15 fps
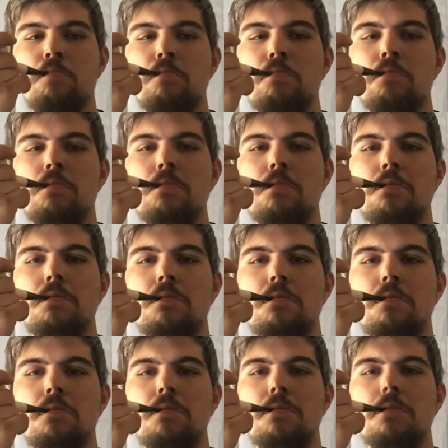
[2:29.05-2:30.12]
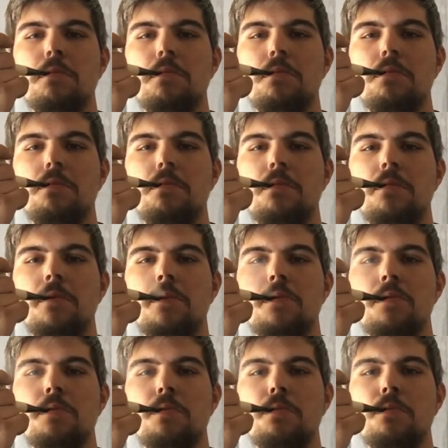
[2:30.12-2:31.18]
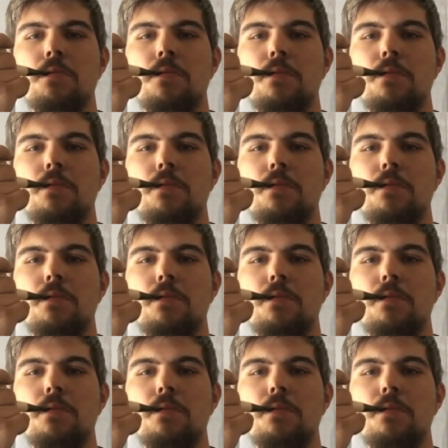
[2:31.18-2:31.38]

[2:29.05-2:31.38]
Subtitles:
No one is speaking in this clip.